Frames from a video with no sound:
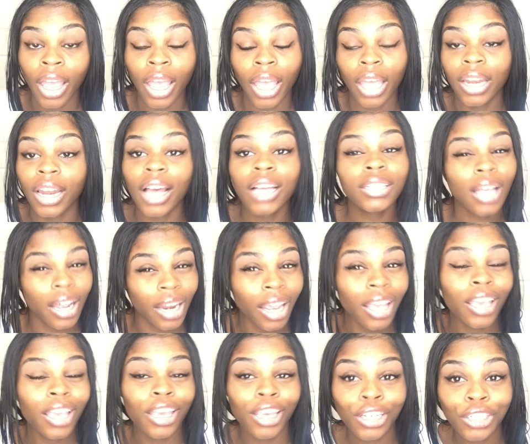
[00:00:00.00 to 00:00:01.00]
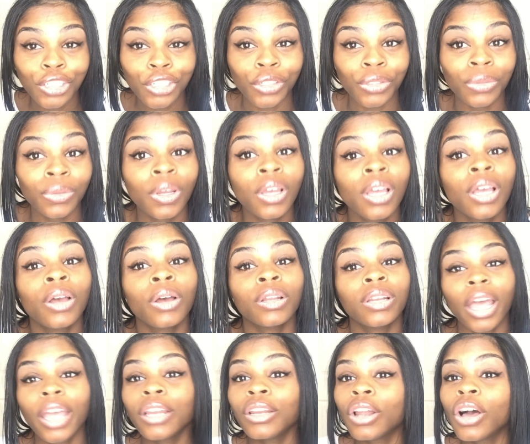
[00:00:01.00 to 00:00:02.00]
And that's how they get you.
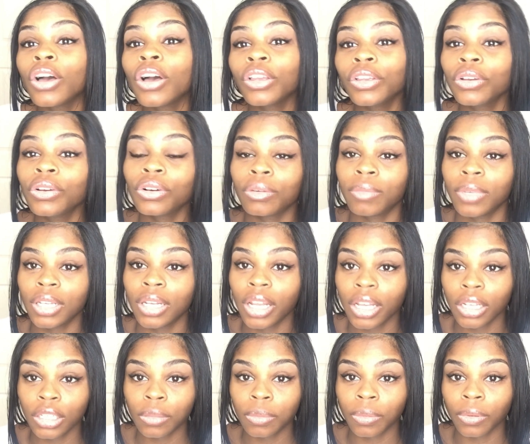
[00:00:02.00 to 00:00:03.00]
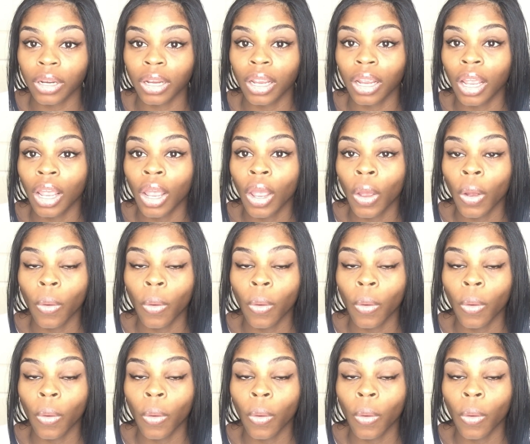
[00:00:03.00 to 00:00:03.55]
They know you gonna be desperate